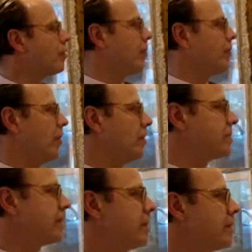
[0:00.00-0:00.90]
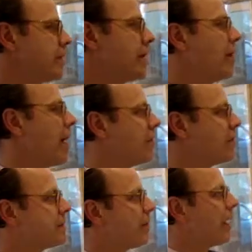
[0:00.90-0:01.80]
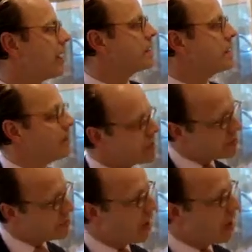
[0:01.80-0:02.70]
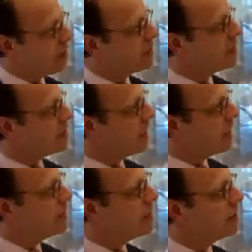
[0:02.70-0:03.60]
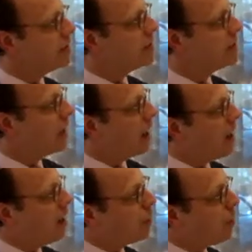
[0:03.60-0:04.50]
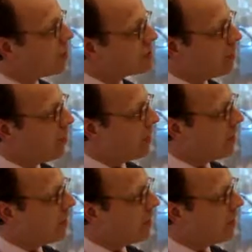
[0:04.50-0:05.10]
provenance in, in that respect. And this is signed and dated, possibly of an